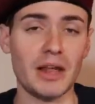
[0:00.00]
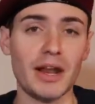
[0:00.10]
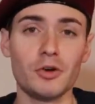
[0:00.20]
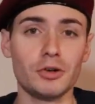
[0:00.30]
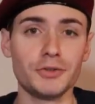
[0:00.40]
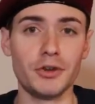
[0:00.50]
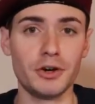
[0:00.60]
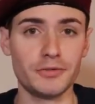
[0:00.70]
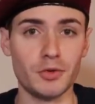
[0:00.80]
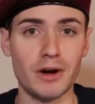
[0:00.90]
And I hold
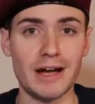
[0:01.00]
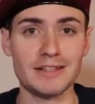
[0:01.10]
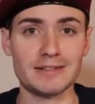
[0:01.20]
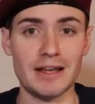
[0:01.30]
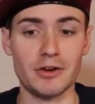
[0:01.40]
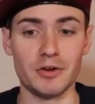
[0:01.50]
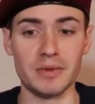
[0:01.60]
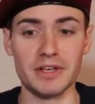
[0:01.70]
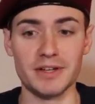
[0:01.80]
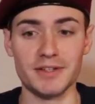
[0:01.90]
Nerf to a high standard
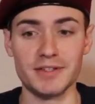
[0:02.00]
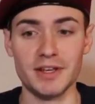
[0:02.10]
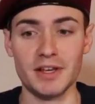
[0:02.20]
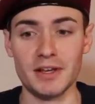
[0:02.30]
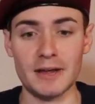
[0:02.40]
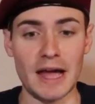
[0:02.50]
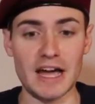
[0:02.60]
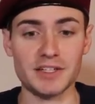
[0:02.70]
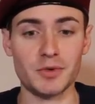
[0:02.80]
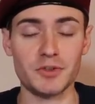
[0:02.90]
because
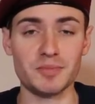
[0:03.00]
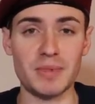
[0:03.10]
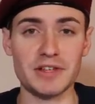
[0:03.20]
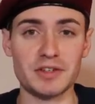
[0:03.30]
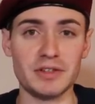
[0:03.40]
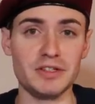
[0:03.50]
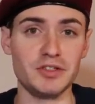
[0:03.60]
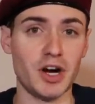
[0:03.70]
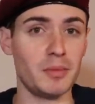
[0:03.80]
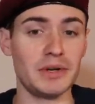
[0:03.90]
Hasbro has basically
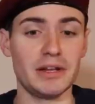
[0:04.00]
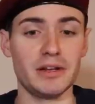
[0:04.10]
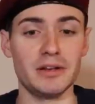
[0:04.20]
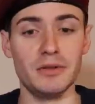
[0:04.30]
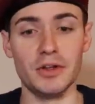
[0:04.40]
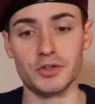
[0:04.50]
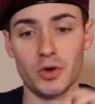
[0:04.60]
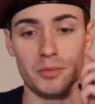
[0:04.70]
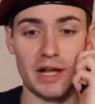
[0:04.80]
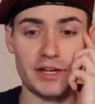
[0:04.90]
dominated the
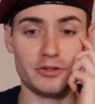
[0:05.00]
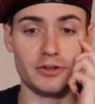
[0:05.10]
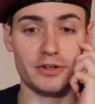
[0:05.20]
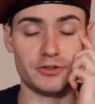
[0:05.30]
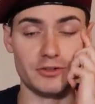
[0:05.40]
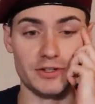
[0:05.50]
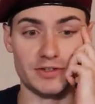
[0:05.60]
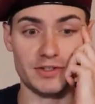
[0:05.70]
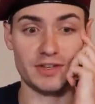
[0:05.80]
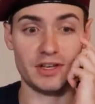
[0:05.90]
toy blaster industry
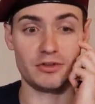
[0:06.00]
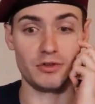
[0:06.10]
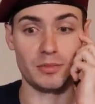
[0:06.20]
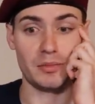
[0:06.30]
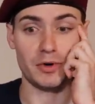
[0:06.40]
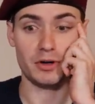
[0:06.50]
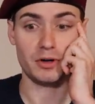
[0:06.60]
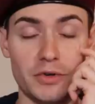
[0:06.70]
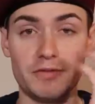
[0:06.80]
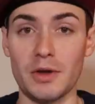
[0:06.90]
since I can
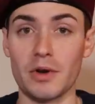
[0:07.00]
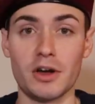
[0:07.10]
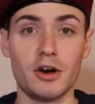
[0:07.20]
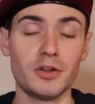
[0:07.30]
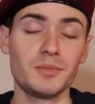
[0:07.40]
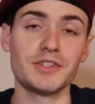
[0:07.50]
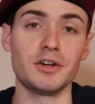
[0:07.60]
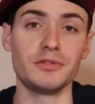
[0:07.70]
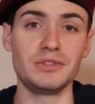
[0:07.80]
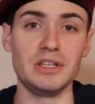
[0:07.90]
remember, but if they want to call
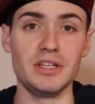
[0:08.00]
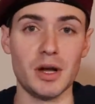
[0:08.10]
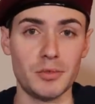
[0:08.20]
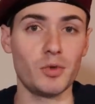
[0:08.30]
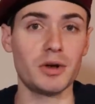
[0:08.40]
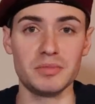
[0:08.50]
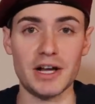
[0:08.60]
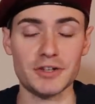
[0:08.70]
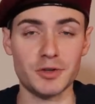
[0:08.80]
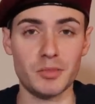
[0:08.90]
themselves the number one
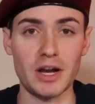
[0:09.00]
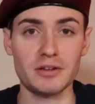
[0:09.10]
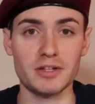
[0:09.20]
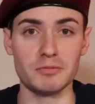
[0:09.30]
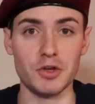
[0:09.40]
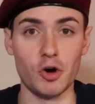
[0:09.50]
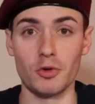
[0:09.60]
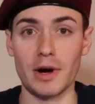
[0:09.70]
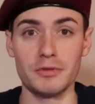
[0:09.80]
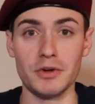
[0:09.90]
blaster brand and
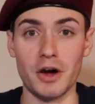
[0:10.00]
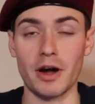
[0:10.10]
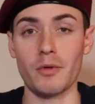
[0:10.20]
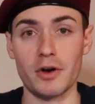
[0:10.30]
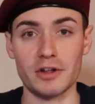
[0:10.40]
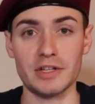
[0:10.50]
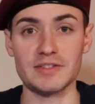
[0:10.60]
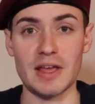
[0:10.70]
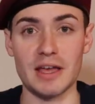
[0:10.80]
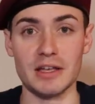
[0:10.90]
go around unironically
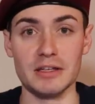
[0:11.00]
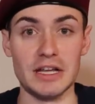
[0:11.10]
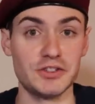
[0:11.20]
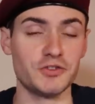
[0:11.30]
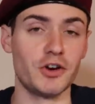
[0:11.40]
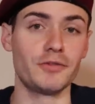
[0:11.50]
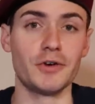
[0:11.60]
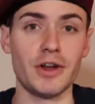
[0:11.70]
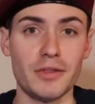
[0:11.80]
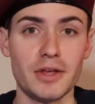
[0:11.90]
saying it's Nerf
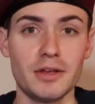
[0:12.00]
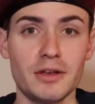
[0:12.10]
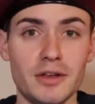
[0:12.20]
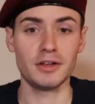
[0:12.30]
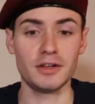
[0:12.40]
or nothing,